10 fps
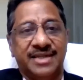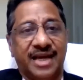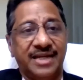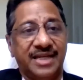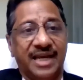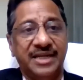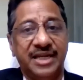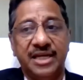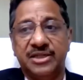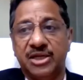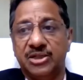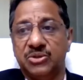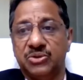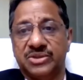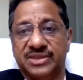and entitled
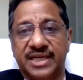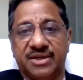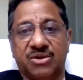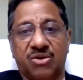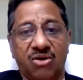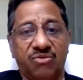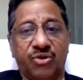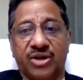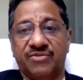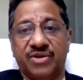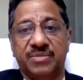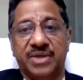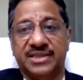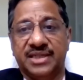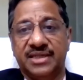to seek, call for
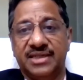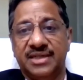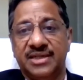information